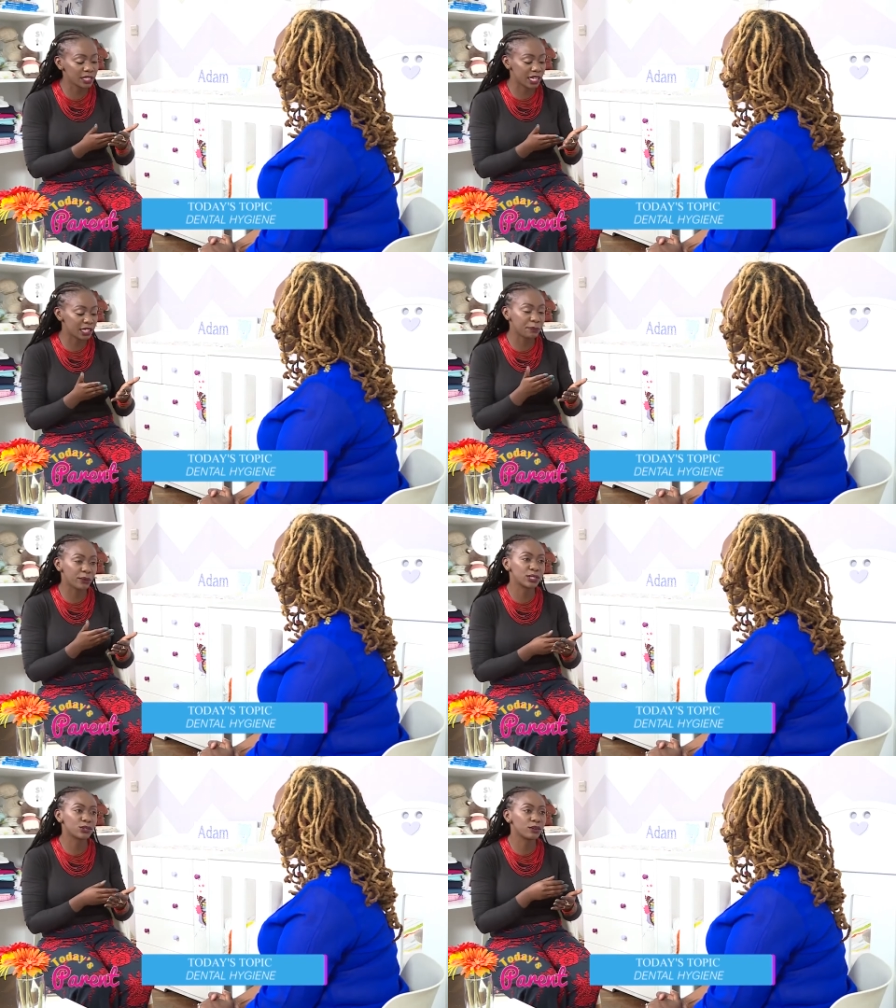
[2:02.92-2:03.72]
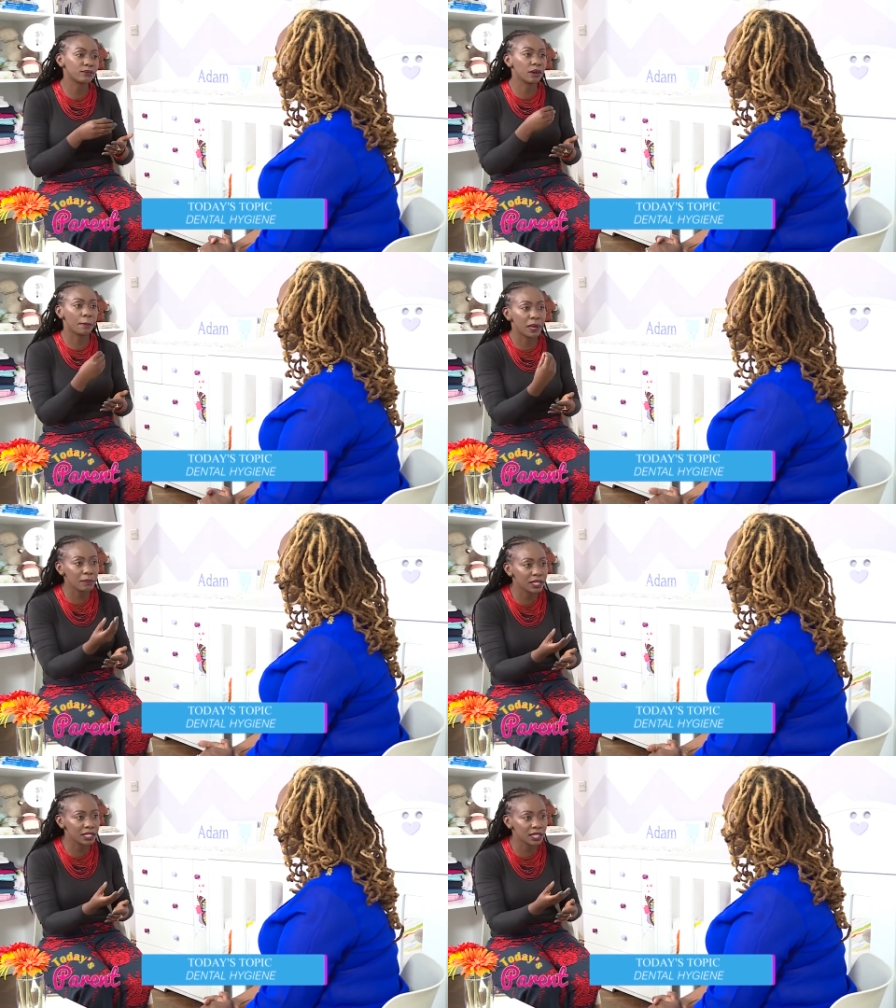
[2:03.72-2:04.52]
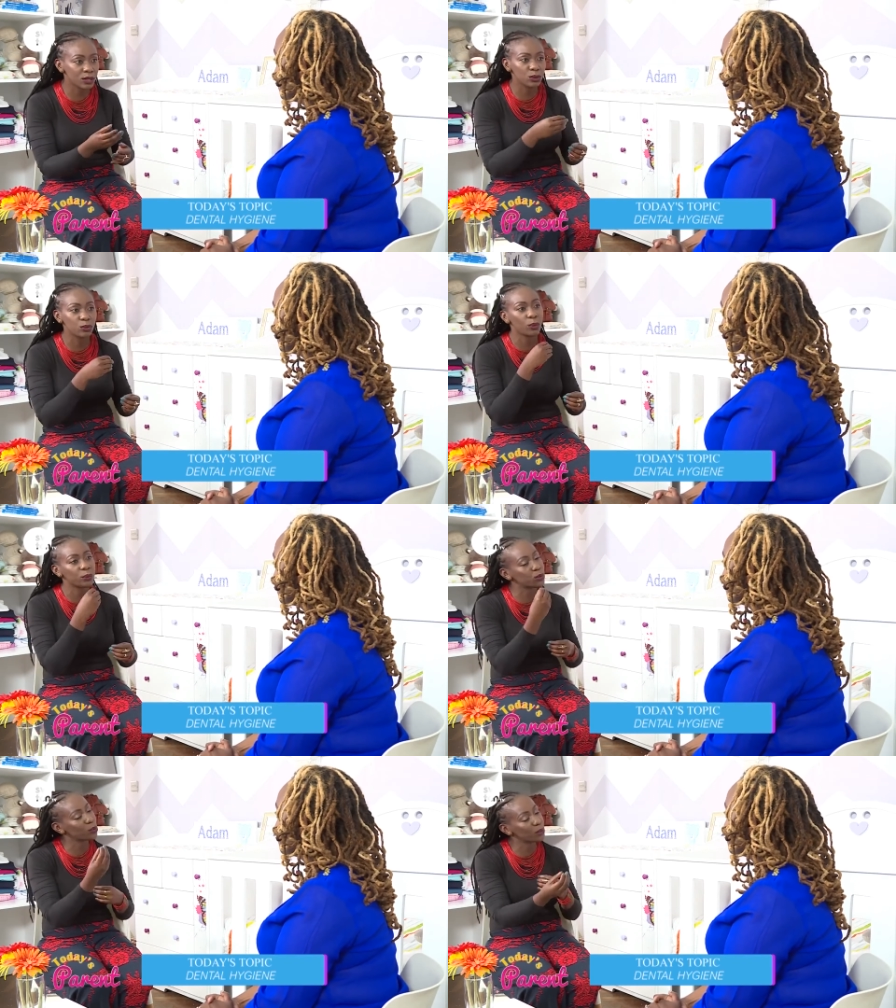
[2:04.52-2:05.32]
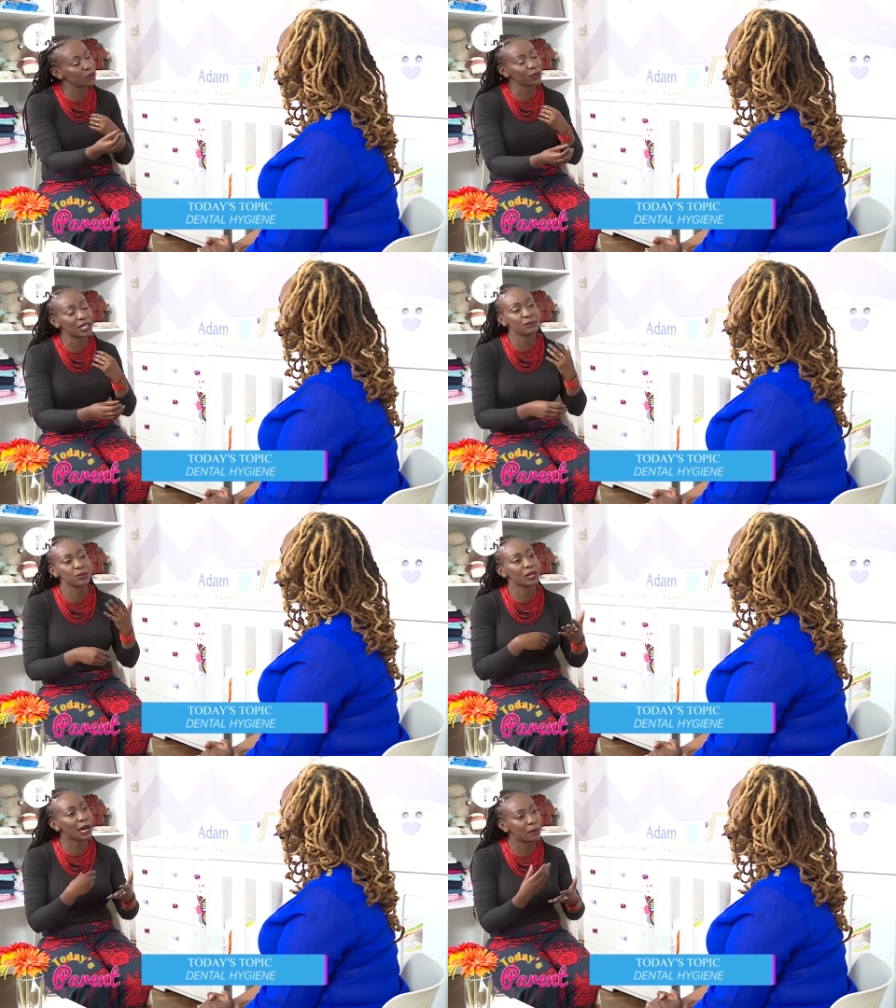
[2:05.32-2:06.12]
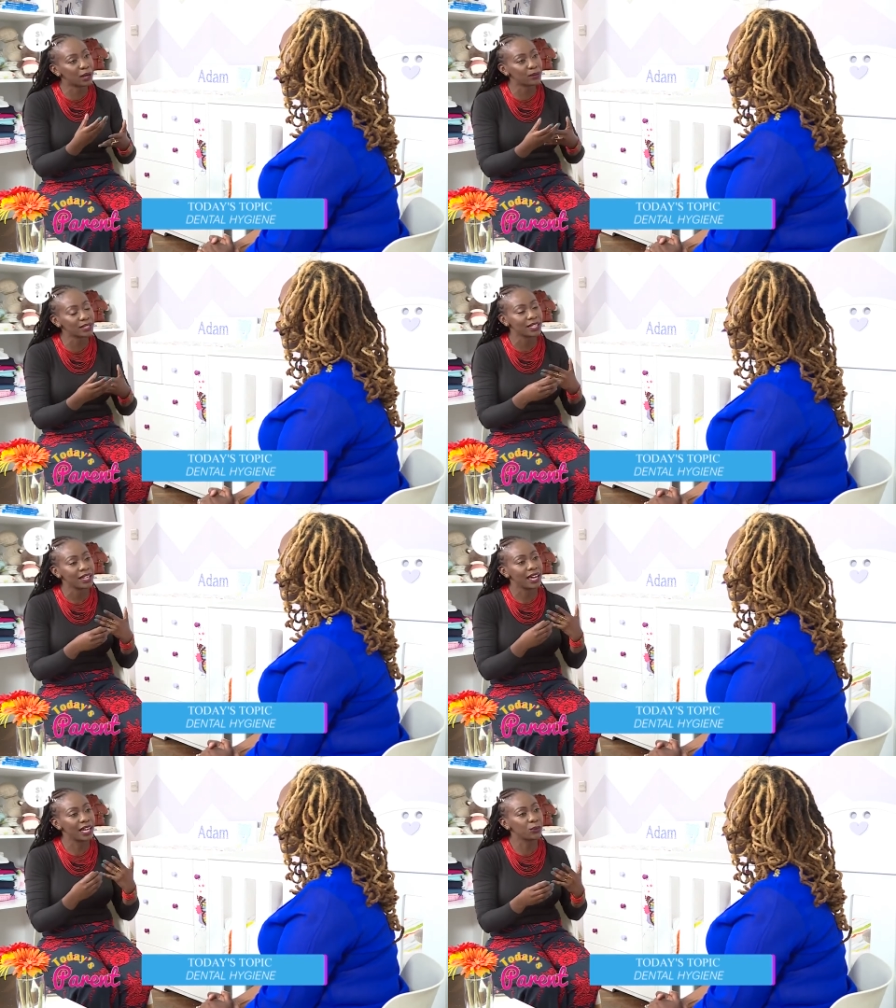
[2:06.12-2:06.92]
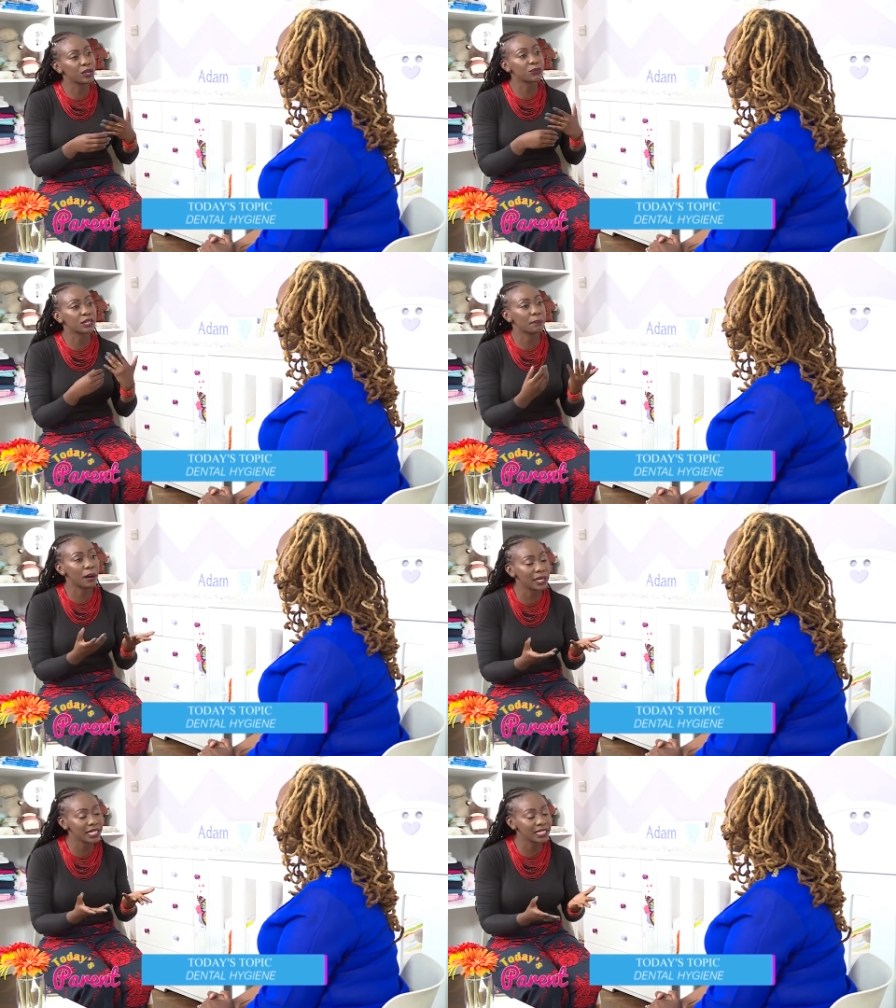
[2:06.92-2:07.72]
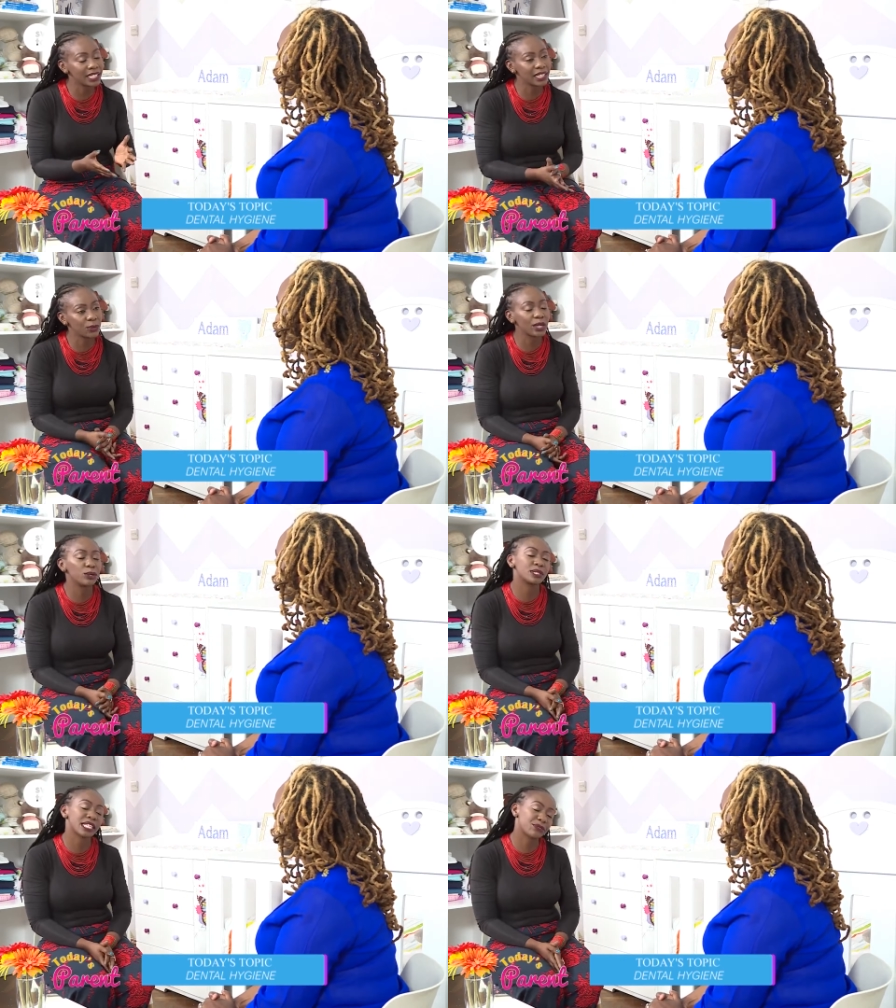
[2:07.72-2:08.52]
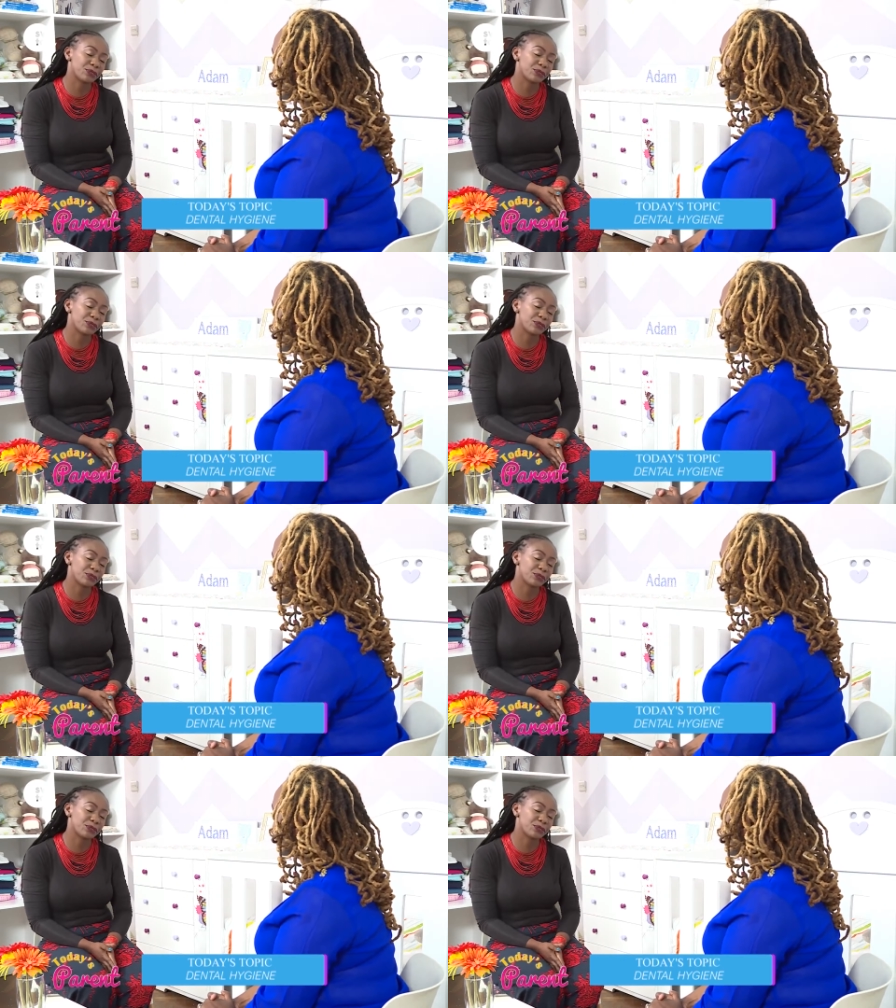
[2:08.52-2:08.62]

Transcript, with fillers: it at the point of baby teeth, or do we, do we wait for them to come out and wait for the permanent teeth? Where do we start